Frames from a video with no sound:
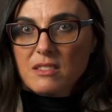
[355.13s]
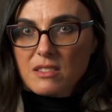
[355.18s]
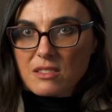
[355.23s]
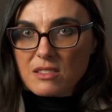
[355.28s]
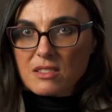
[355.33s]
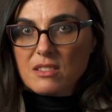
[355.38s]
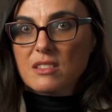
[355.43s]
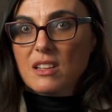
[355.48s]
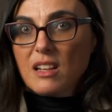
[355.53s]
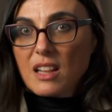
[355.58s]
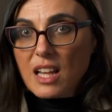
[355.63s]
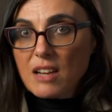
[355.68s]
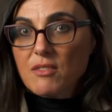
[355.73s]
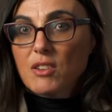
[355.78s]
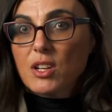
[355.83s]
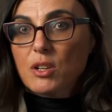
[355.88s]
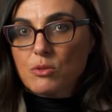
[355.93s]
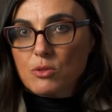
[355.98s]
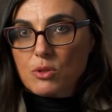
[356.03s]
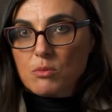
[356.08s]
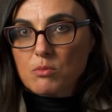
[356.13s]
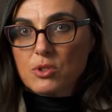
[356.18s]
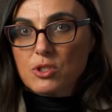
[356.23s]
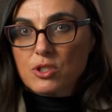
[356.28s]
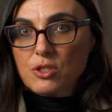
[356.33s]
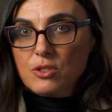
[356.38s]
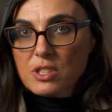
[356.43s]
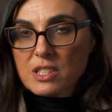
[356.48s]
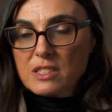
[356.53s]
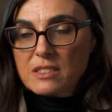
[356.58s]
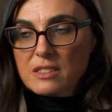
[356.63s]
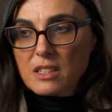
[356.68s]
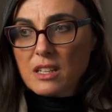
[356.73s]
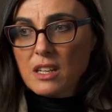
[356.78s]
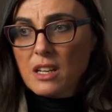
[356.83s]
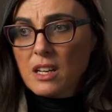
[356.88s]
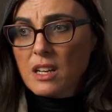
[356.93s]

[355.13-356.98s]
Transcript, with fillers: this is a livelihood opportunity,